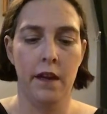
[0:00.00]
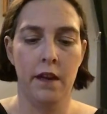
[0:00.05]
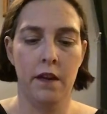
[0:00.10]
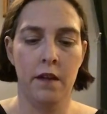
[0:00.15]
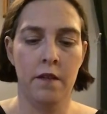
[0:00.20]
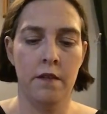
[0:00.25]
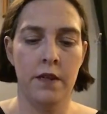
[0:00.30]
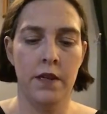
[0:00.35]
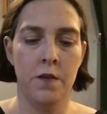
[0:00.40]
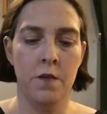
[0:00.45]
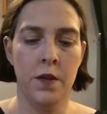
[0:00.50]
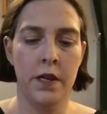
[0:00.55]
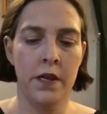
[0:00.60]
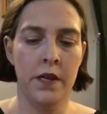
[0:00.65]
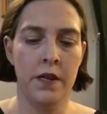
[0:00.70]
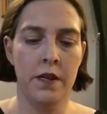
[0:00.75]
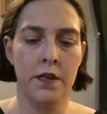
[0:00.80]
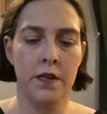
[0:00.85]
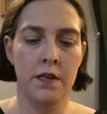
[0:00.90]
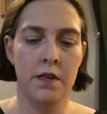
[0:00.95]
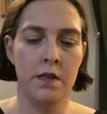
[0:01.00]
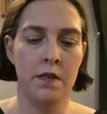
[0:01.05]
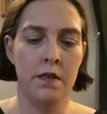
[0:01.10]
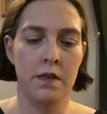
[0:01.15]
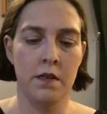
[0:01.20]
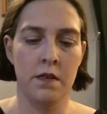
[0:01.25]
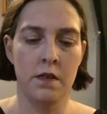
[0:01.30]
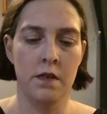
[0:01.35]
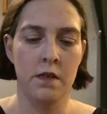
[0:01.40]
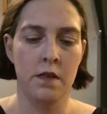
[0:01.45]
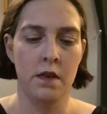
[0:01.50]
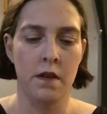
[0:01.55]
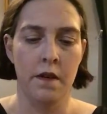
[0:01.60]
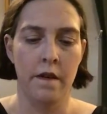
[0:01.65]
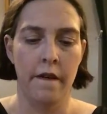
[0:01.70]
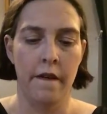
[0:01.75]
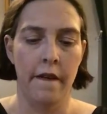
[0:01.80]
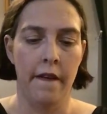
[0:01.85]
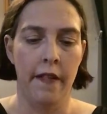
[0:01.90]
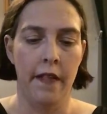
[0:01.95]
Already wicked.
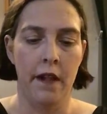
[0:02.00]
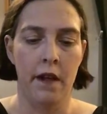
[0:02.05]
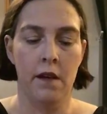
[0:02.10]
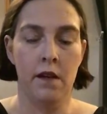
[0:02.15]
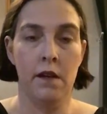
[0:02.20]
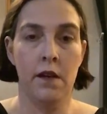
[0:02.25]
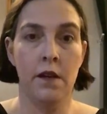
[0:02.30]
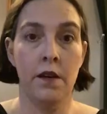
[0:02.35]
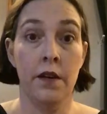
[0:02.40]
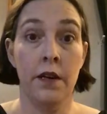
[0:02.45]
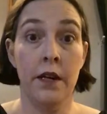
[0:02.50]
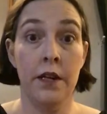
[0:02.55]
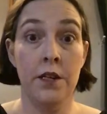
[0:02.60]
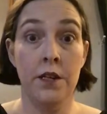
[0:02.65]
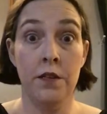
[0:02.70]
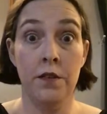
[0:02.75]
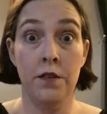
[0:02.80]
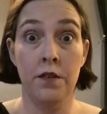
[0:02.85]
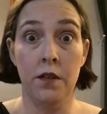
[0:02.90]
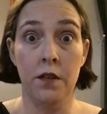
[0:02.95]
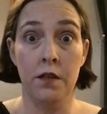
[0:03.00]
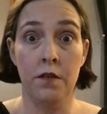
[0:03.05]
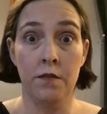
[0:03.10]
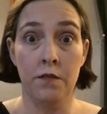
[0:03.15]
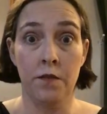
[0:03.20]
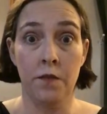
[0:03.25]
Already juicy.